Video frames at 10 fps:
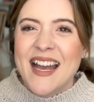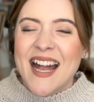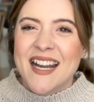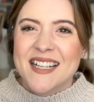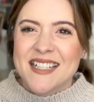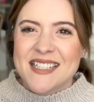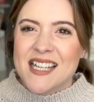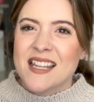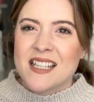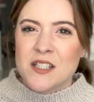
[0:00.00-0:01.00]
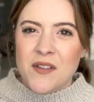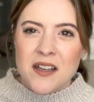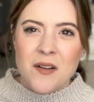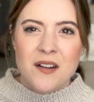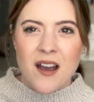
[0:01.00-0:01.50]
and it does get this
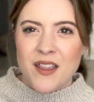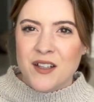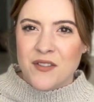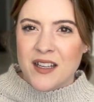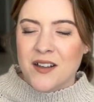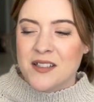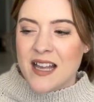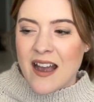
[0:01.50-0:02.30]
video and other videos